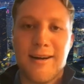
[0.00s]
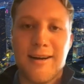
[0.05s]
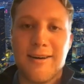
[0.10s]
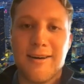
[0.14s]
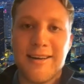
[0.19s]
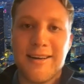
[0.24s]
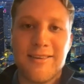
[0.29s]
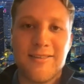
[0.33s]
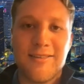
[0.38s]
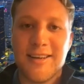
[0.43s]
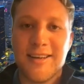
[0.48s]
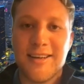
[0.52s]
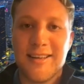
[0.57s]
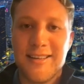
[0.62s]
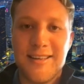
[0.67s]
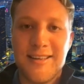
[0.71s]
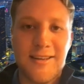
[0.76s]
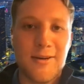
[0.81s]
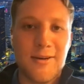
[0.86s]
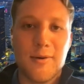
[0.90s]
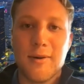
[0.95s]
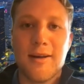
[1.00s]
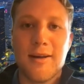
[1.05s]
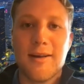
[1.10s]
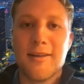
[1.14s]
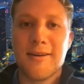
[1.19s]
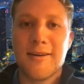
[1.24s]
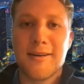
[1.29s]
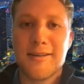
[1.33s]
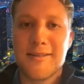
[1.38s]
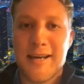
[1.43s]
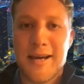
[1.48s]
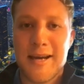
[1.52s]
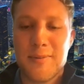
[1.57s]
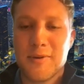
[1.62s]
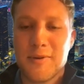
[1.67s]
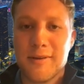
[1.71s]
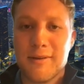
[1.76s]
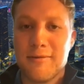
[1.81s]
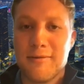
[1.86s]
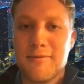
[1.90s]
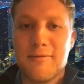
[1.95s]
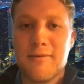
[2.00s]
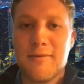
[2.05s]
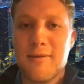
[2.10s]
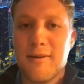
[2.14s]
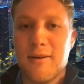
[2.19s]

And I'll give another example of